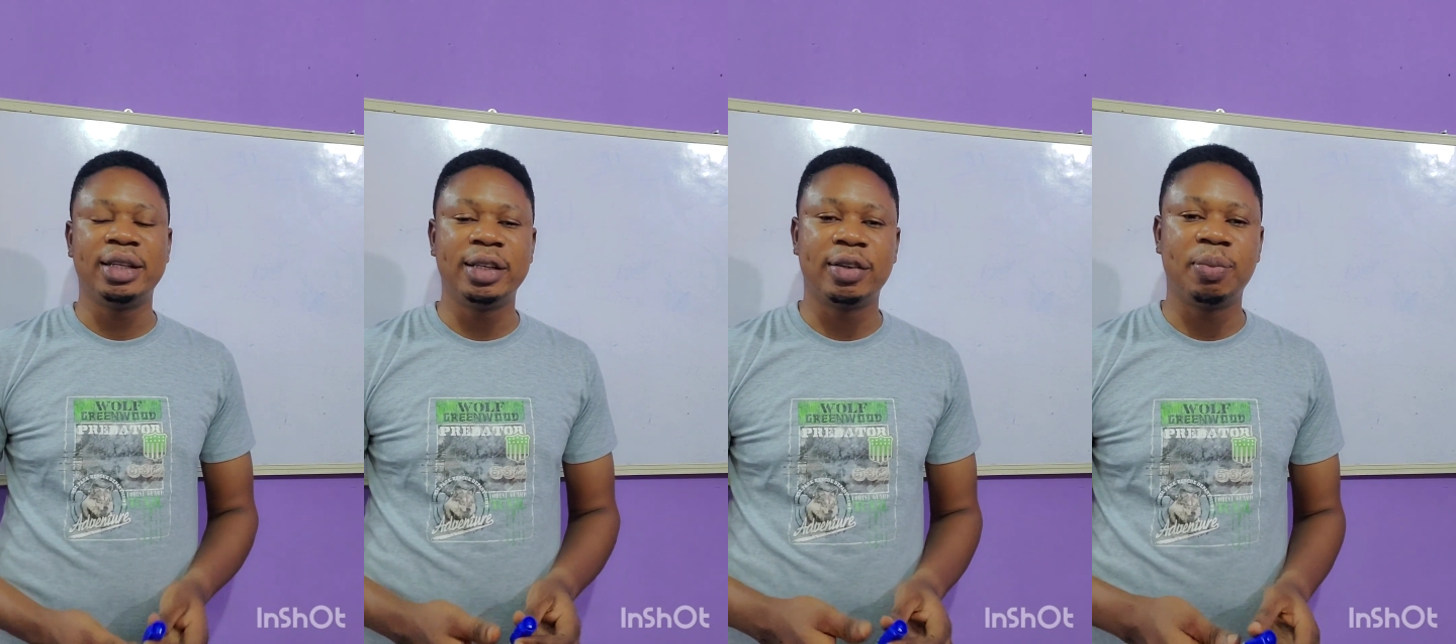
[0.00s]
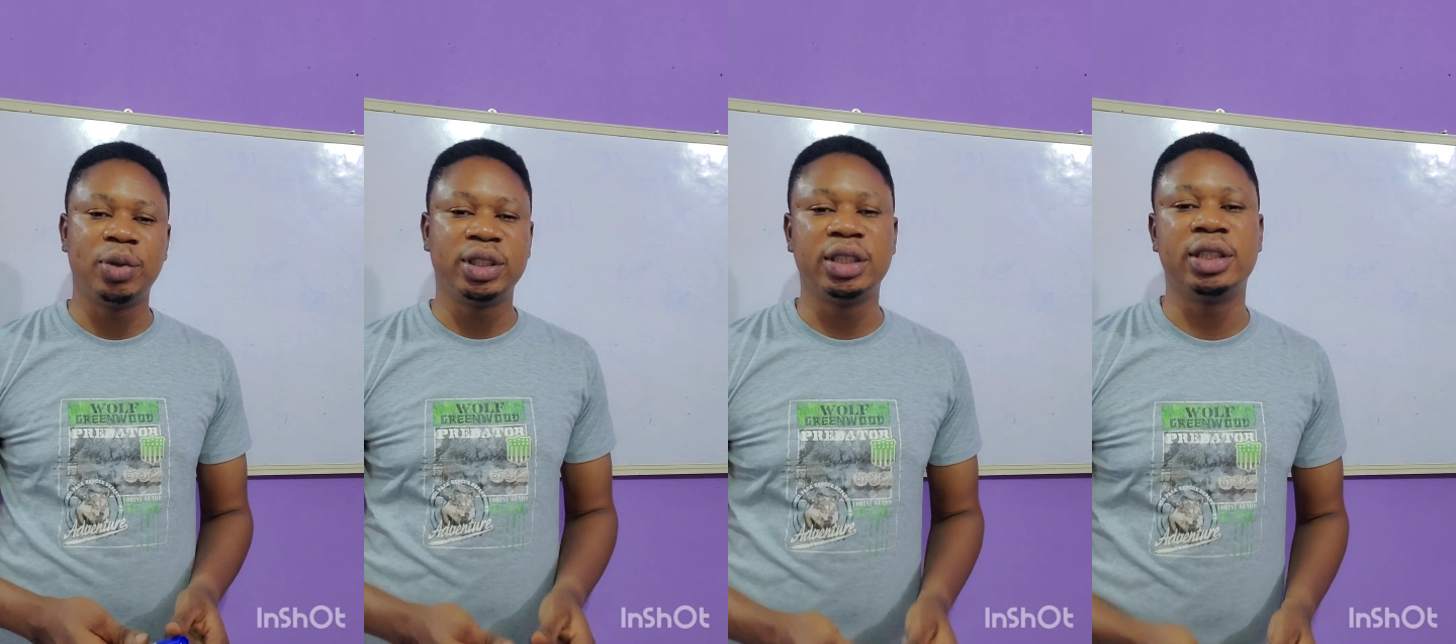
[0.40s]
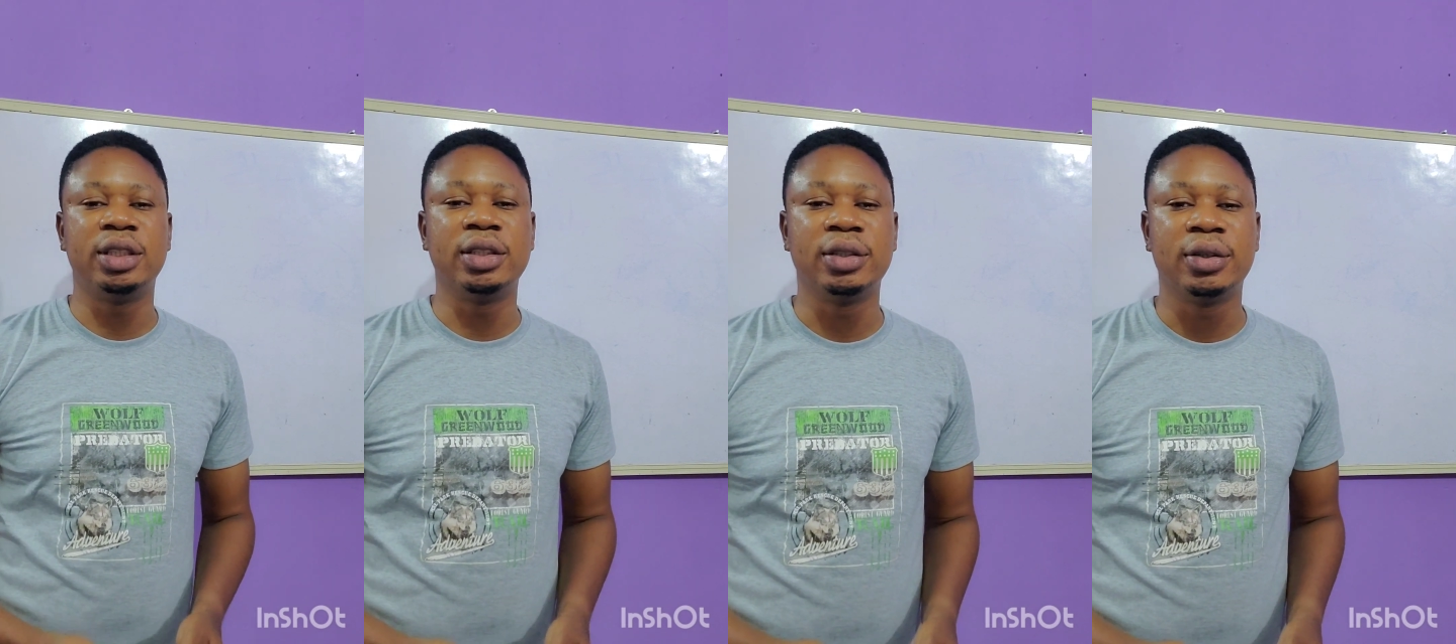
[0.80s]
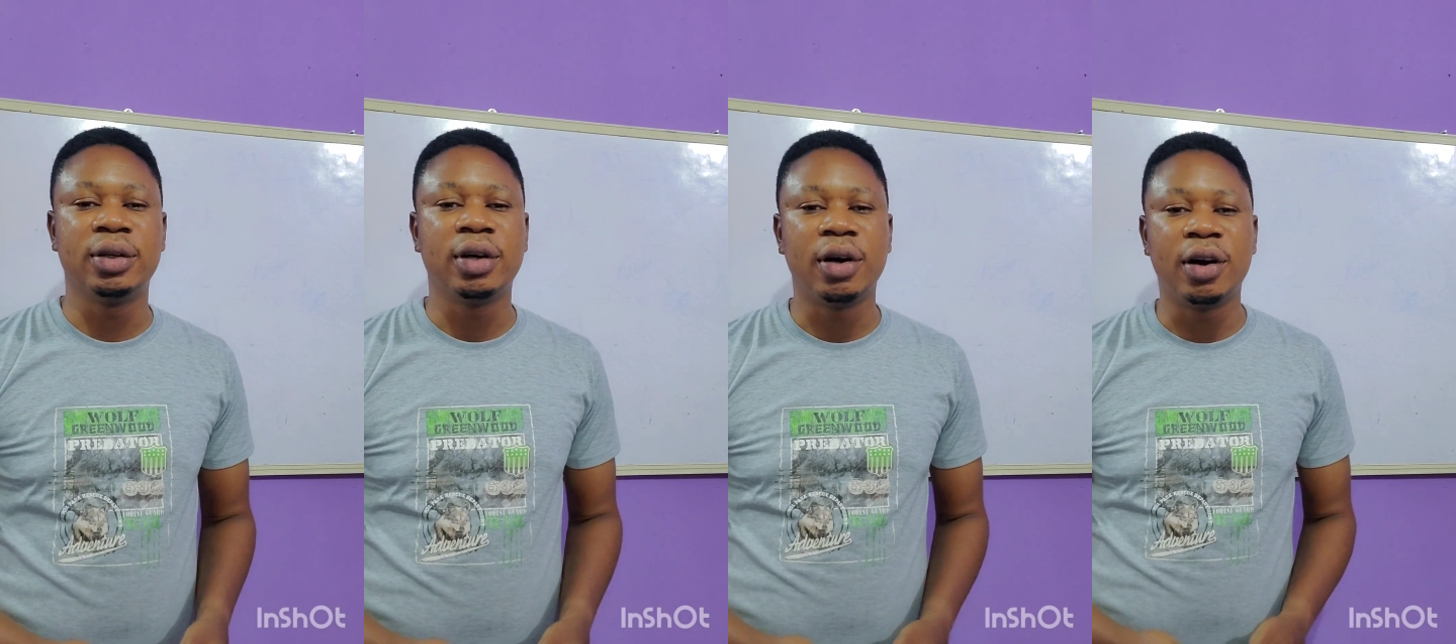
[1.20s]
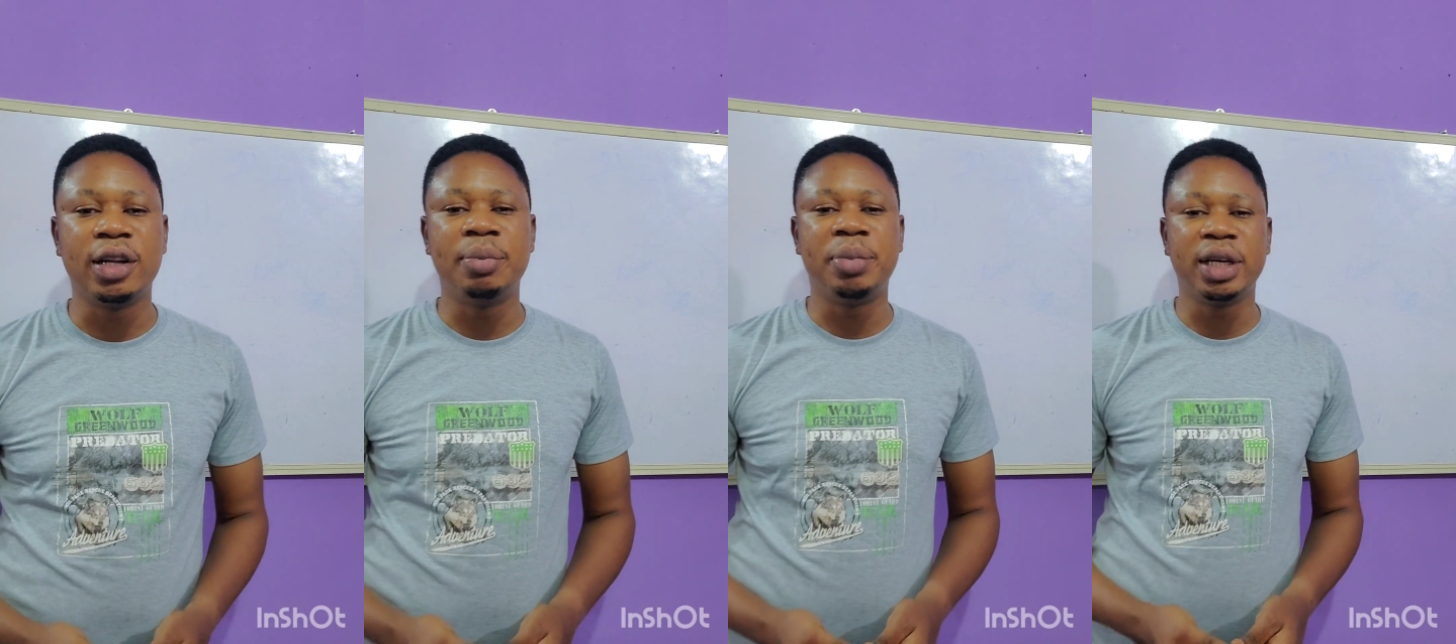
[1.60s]
decomposition or
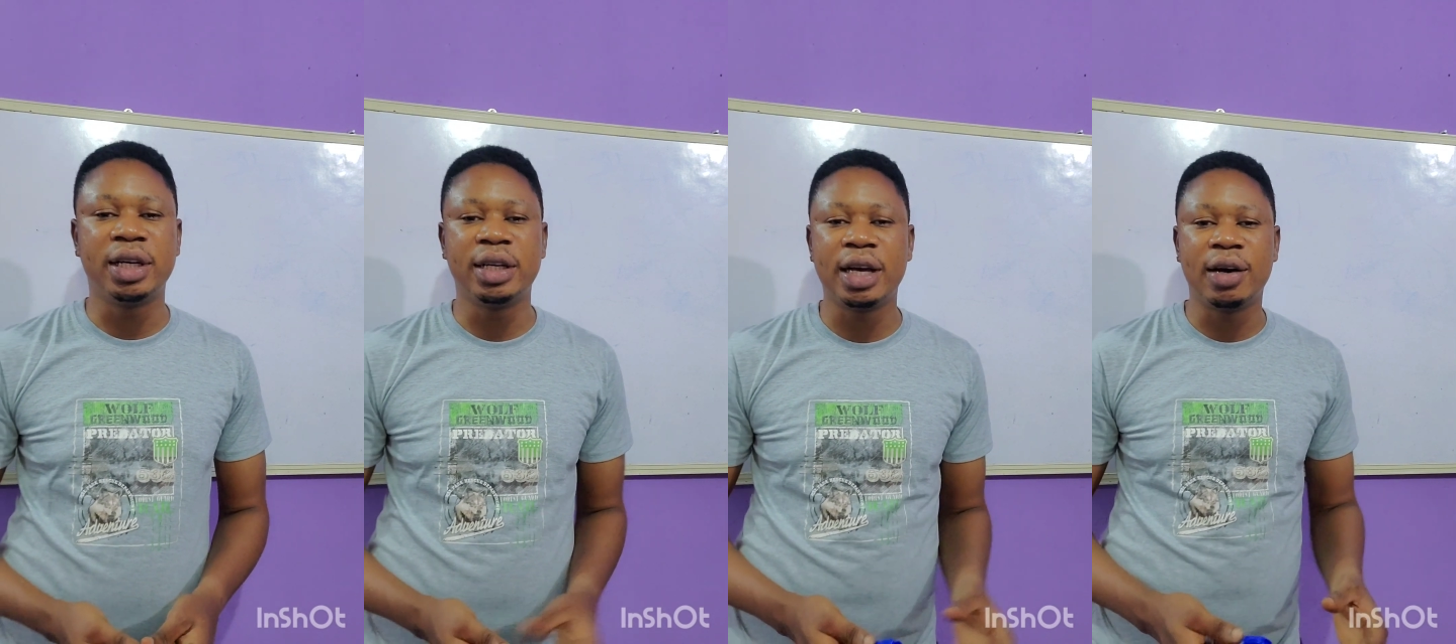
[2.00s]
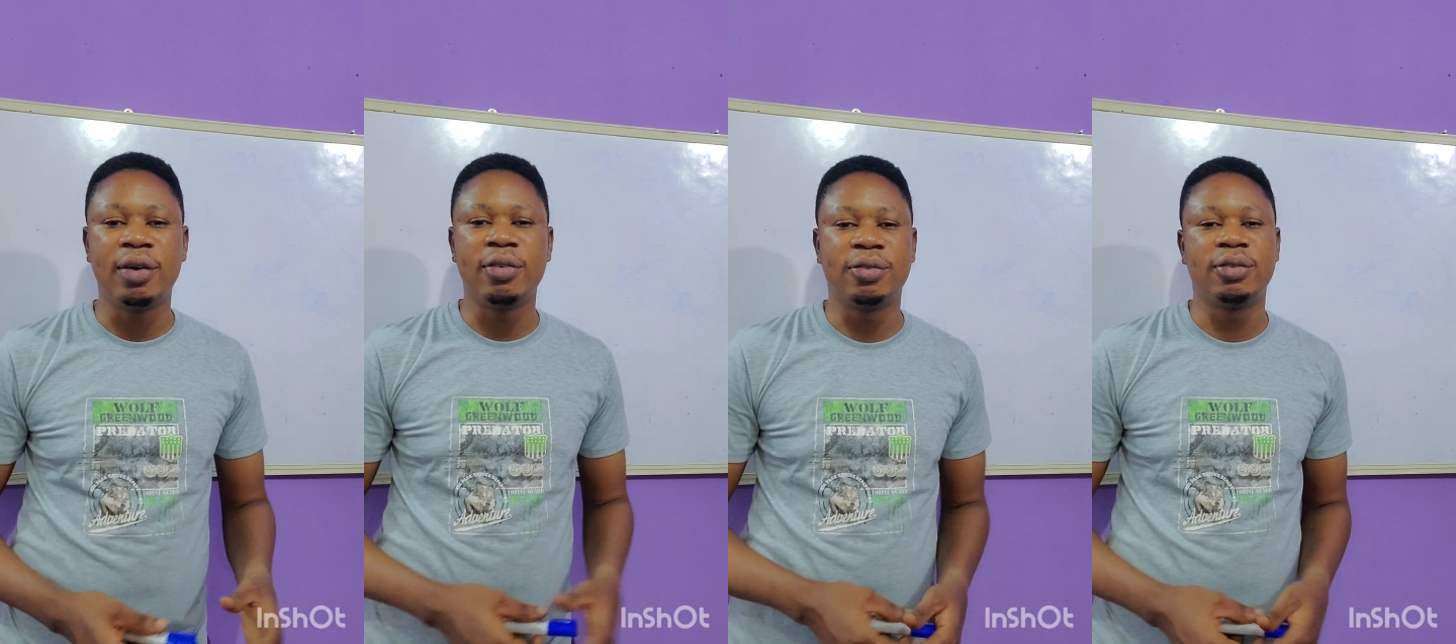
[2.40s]
the breaking down of